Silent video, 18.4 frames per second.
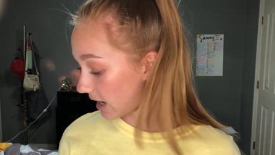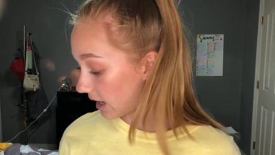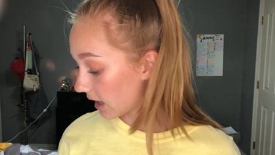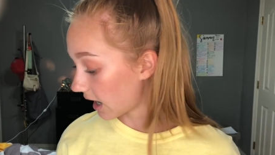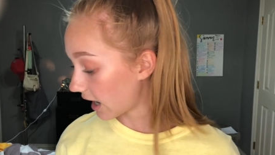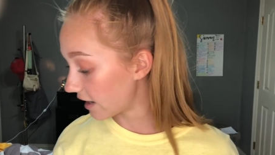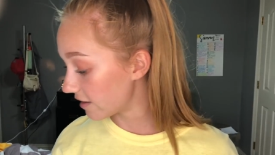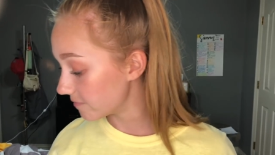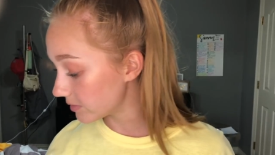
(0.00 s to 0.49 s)
yeah,
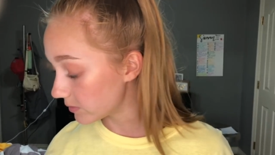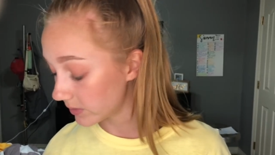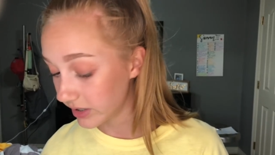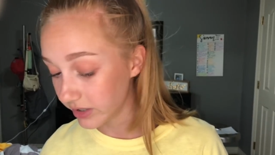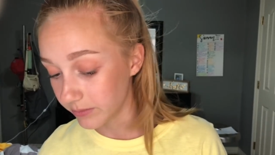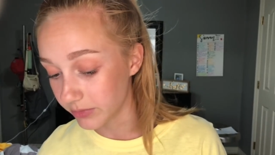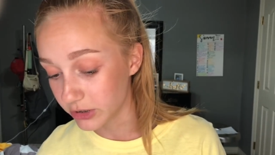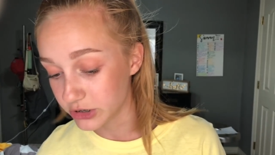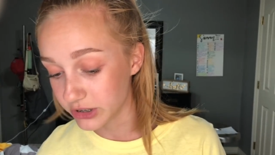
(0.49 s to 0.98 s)
I've been
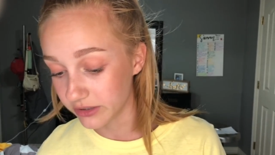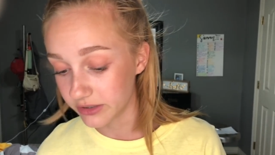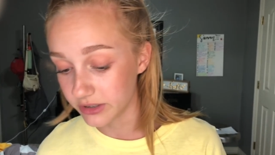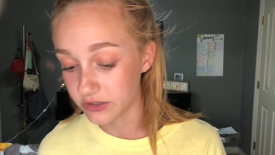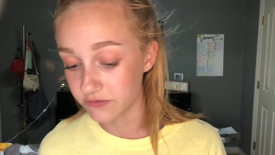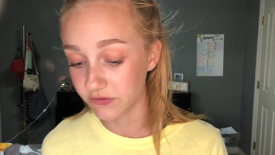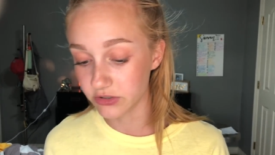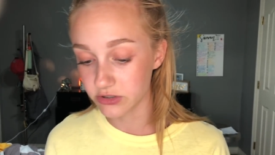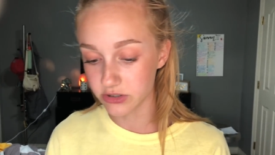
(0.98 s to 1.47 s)
wanting a brush like
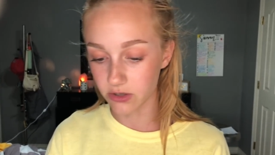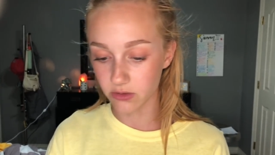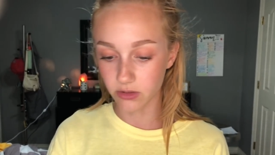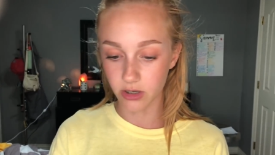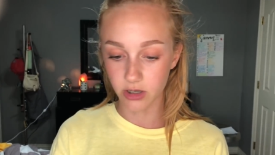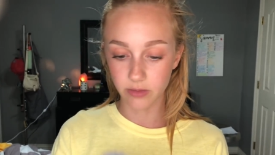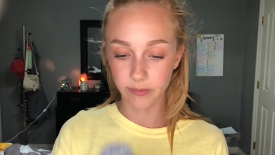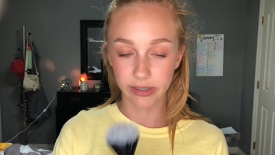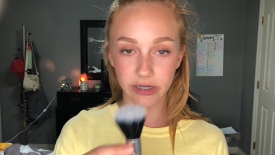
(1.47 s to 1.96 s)
this for so
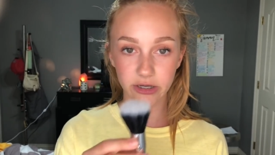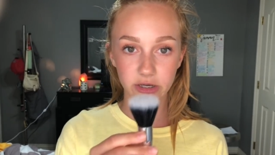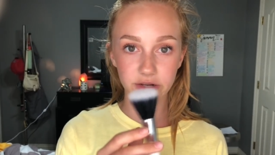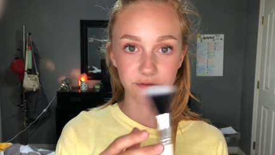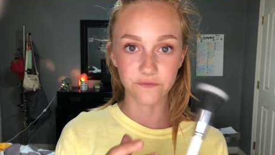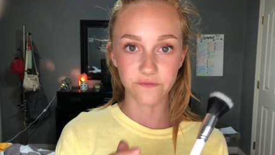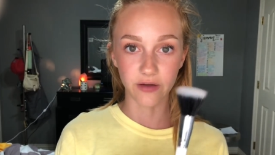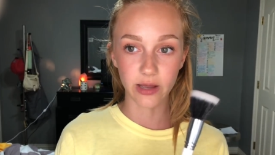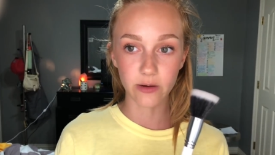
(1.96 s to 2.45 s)
long, but I
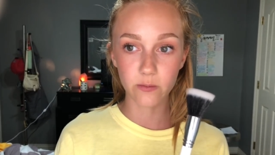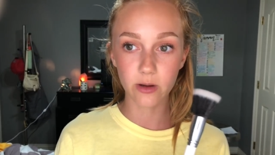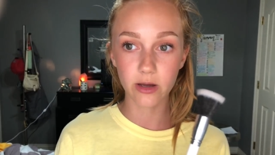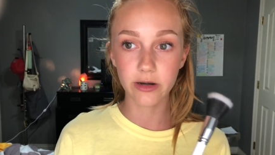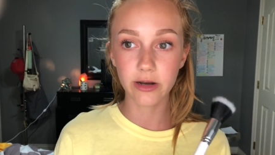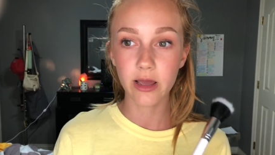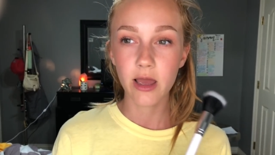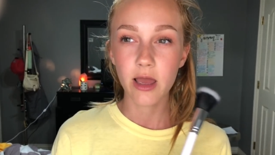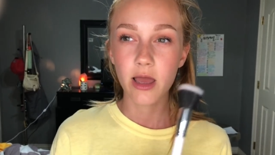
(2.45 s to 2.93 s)
couldn't find
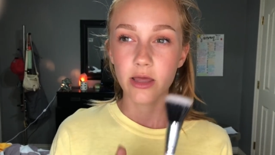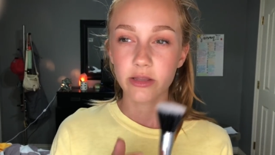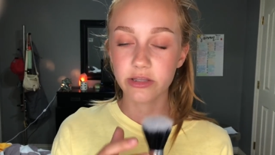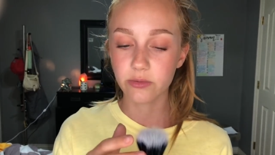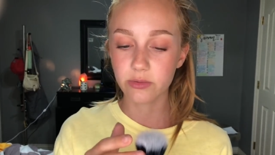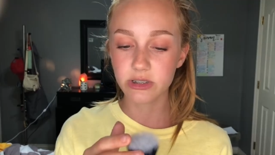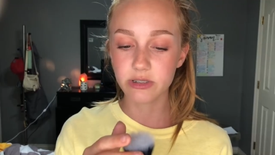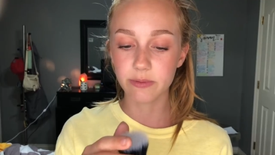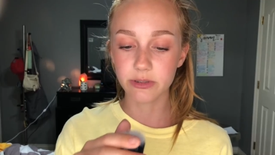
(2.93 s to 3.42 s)
one.
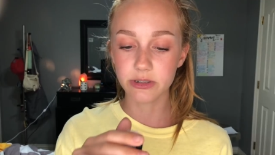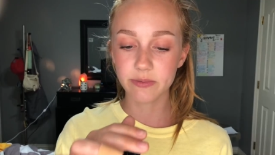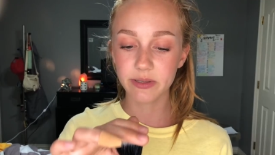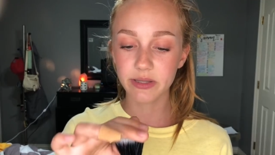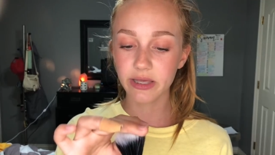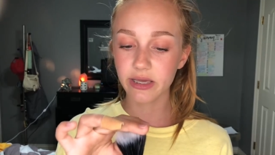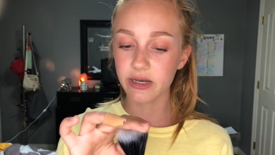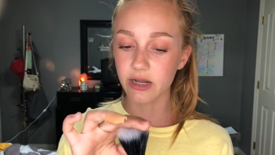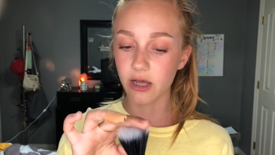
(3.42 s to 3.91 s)
There was supposed to
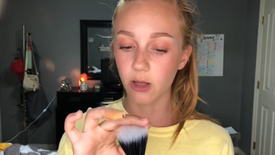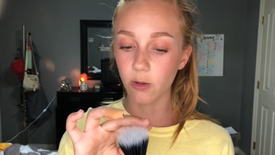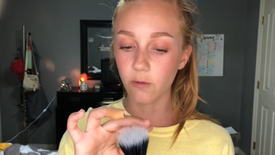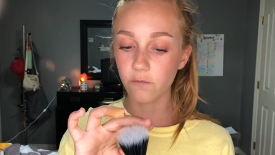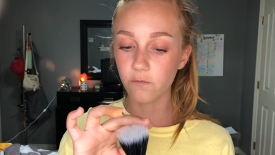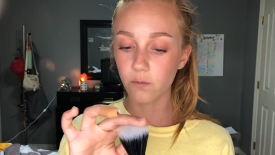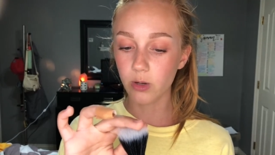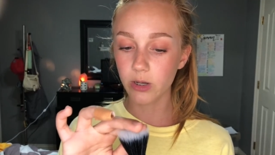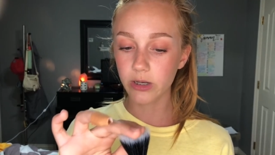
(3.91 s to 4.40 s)
be like an
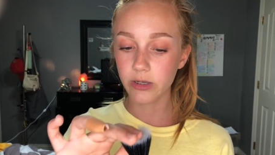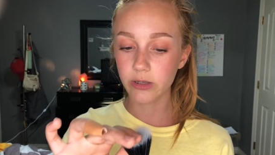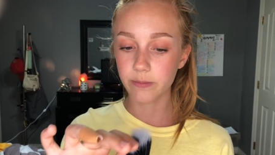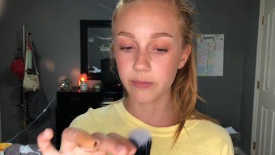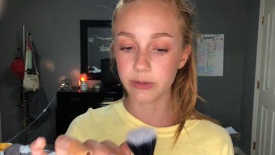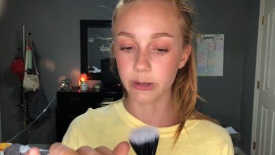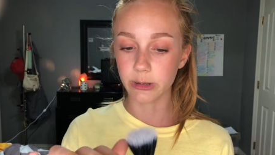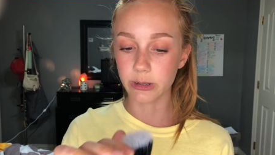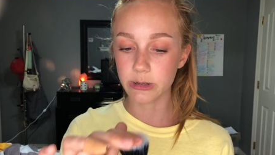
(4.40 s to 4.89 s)
e.l.f. one,
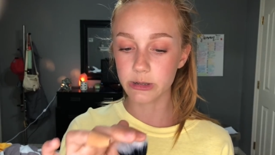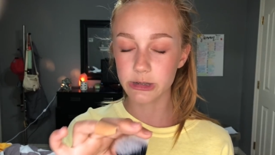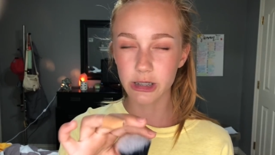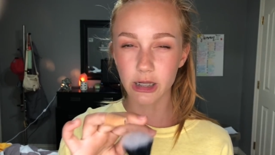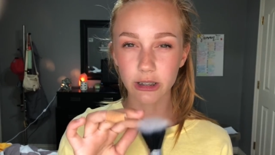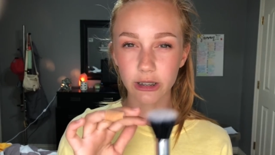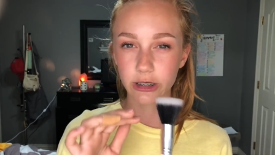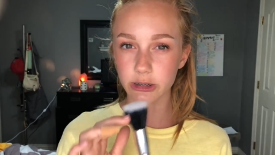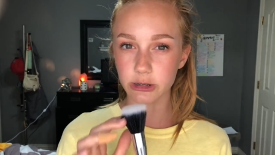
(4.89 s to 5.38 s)
but they didn't
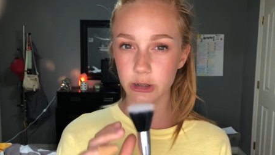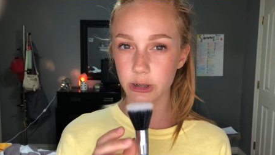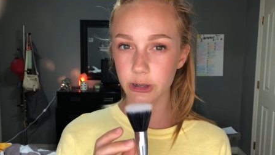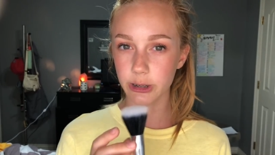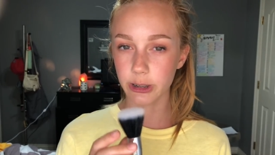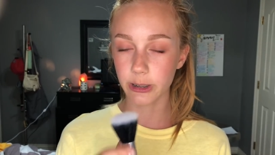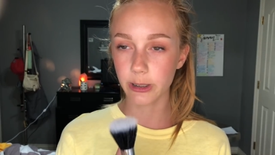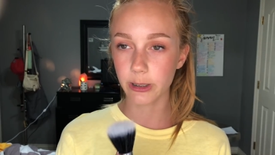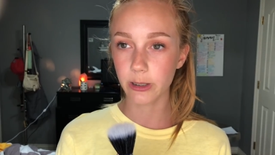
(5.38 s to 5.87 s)
sell it at
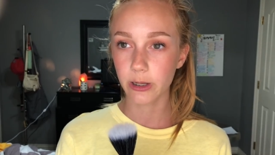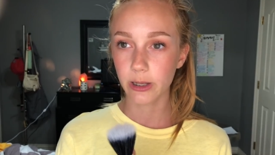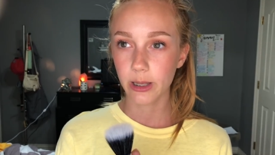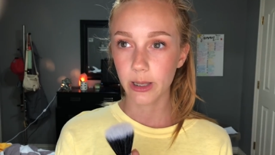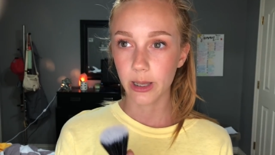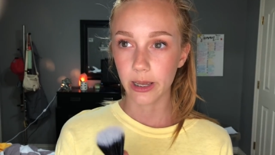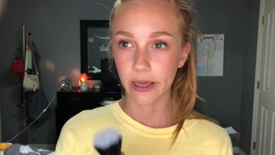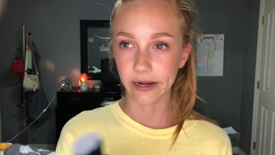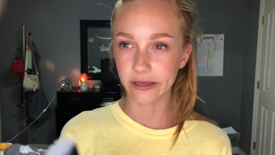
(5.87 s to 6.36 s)
Target,
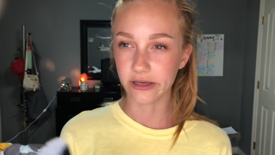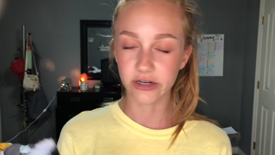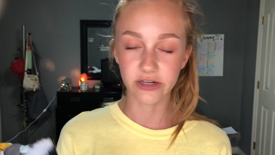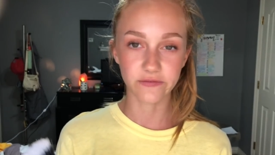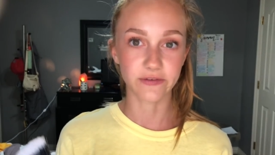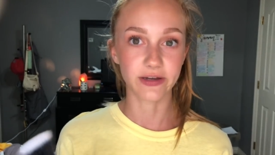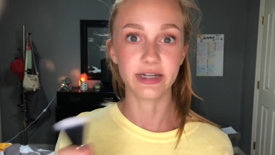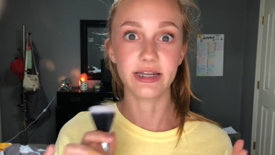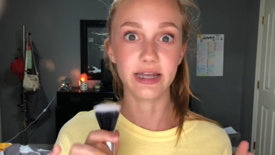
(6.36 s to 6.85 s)
and I
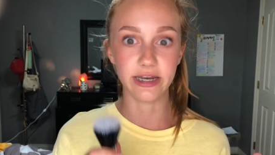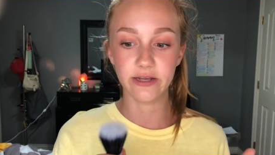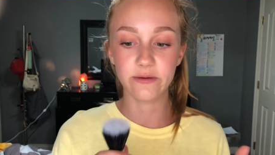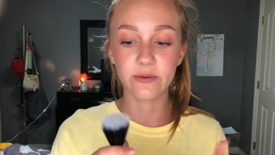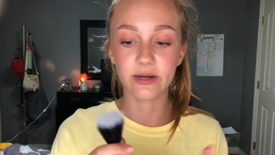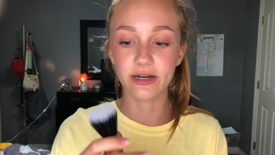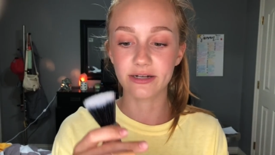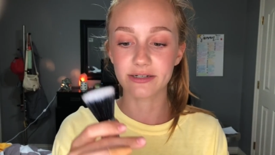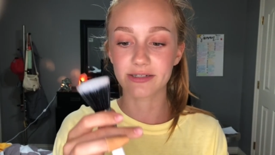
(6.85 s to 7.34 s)
couldn't find it
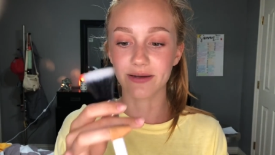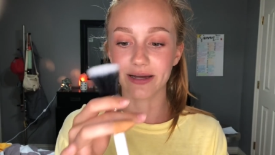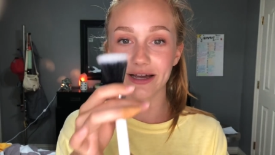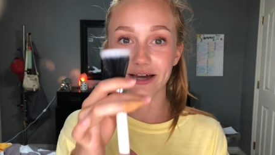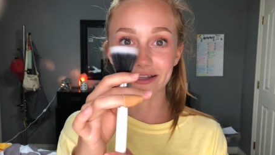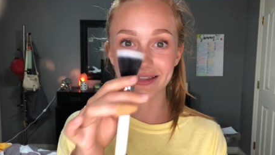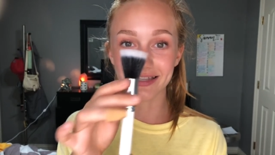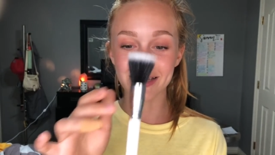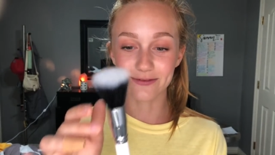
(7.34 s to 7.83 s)
anywhere. So I
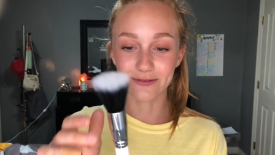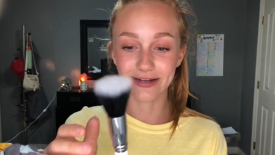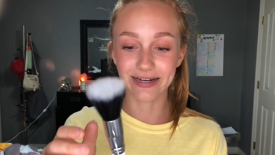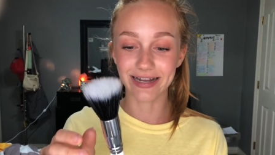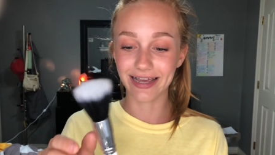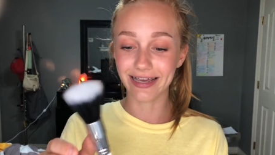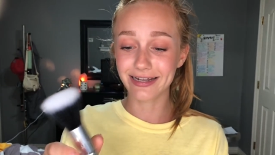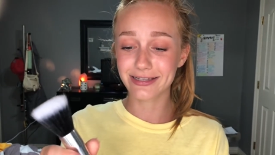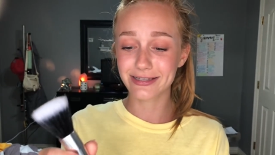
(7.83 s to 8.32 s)
got this
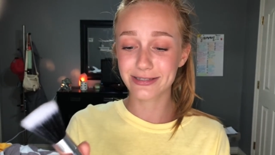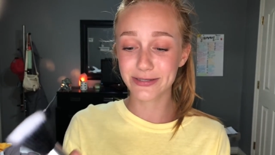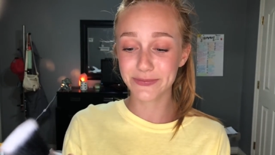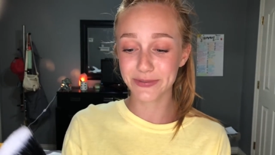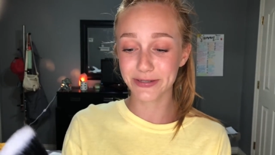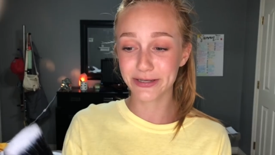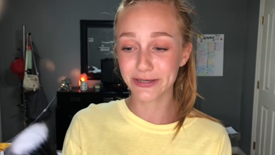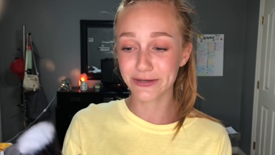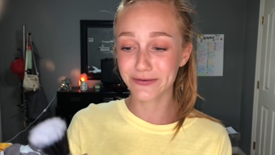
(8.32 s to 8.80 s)
one, and it's
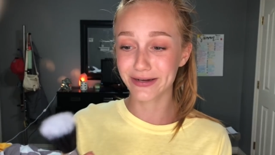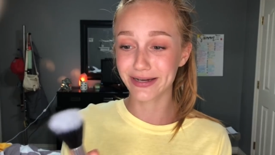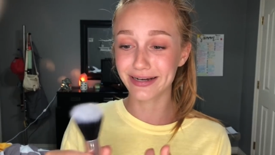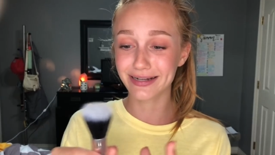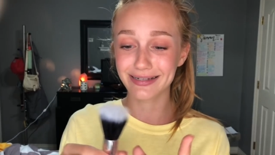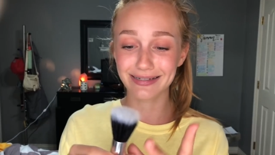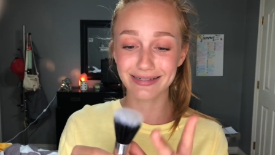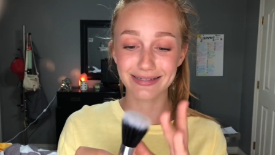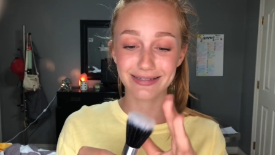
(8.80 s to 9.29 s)
super cute,
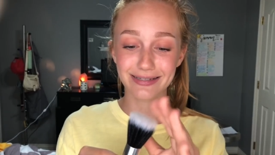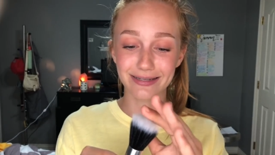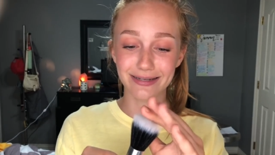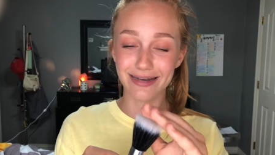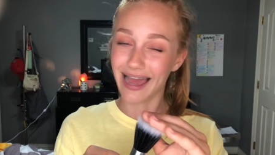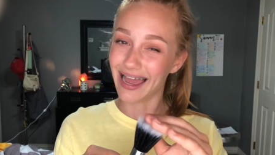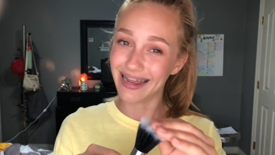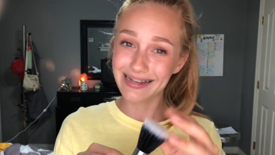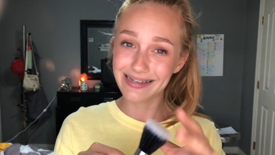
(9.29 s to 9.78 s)
and it's
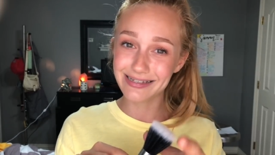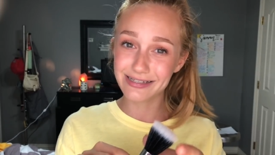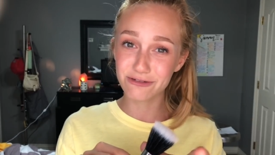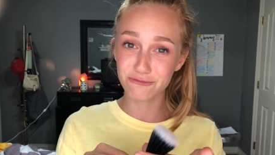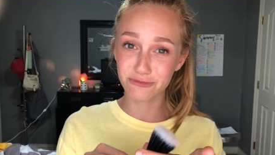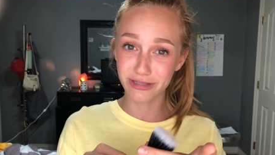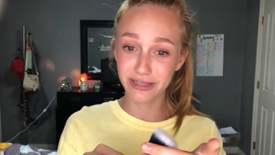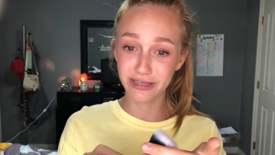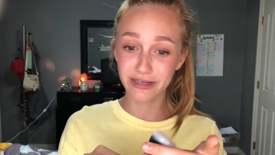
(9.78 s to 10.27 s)
nice,
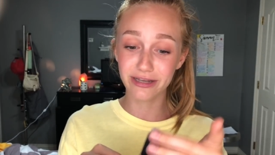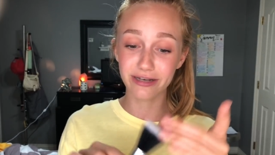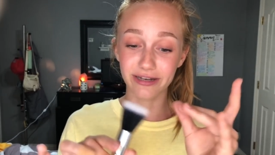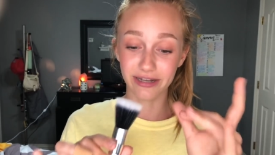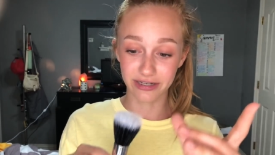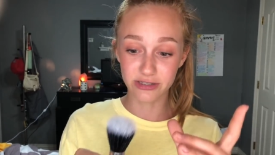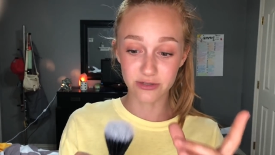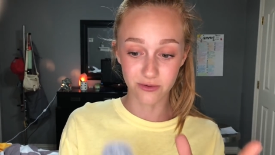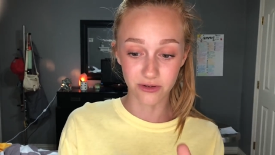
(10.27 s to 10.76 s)
really
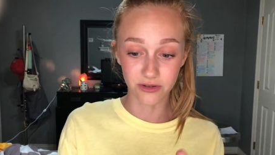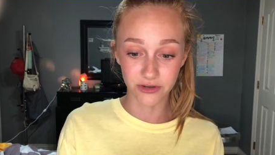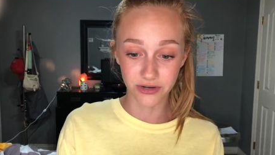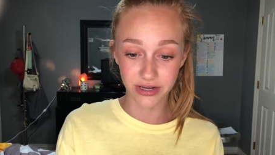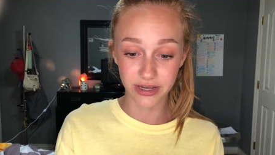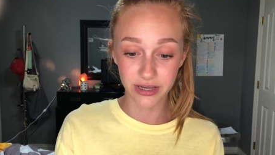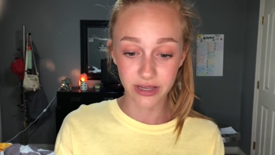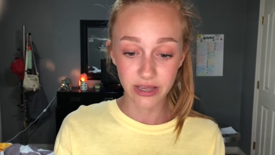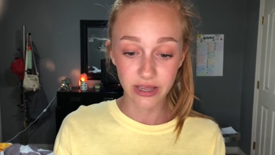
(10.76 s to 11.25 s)
nice quality.